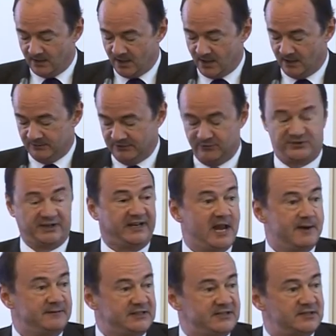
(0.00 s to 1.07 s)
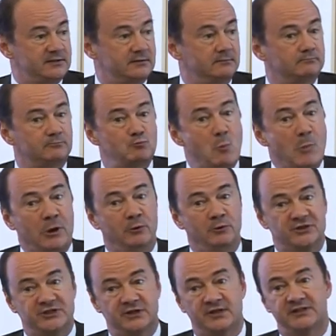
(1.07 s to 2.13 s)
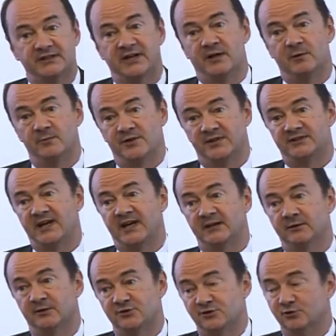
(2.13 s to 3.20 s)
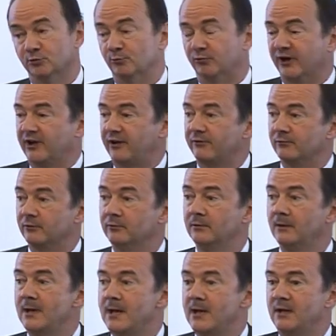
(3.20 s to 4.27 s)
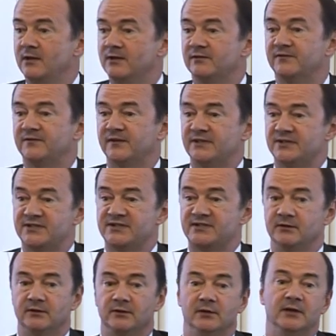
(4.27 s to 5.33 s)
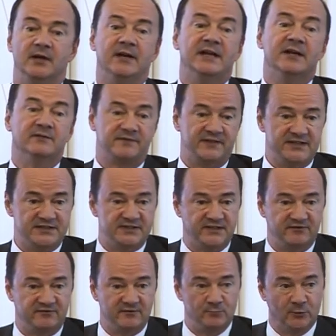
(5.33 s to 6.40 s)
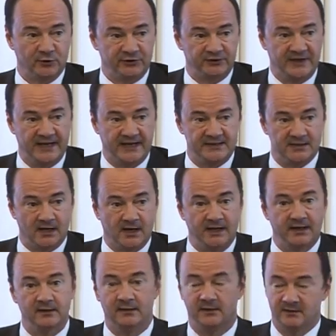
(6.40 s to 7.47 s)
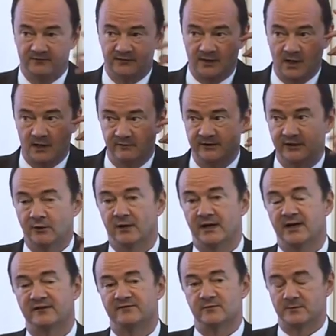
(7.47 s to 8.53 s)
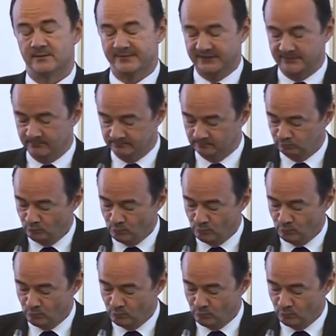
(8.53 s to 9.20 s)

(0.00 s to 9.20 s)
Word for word: um, it was a chemist who started out with a technological breakthrough the first inoffensive modern hair dye for colouring your hair for women.